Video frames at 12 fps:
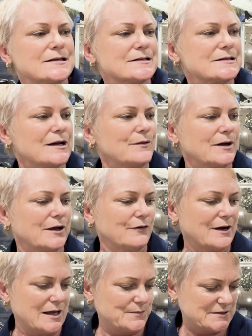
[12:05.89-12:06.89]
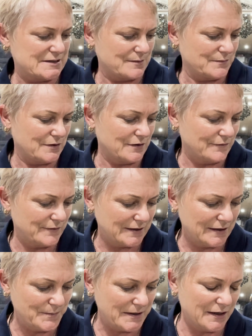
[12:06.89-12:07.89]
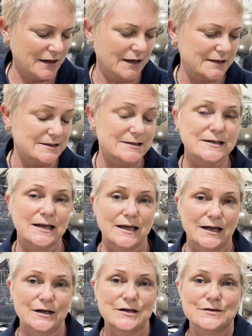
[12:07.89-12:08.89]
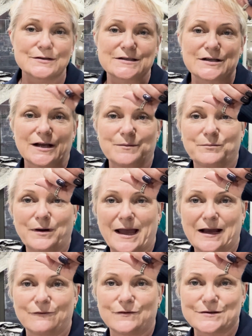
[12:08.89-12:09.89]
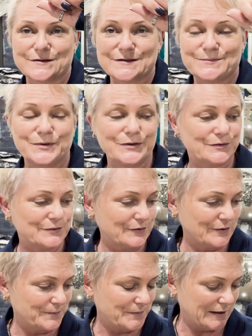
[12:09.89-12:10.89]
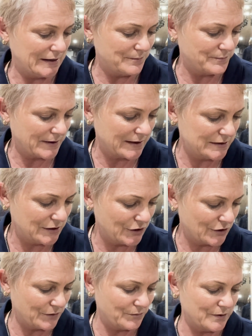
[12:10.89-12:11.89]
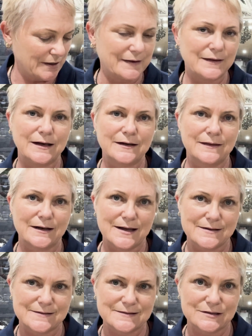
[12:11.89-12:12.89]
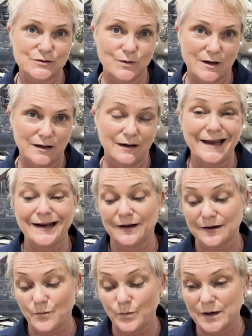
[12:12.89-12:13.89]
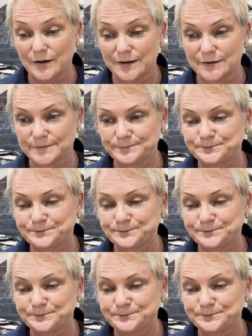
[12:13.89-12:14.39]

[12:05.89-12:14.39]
So I grabbed some of it. I mean, I can see it looks like black versus blue on me, but you know what? At the end of the day, this is a toile, and I can wear it.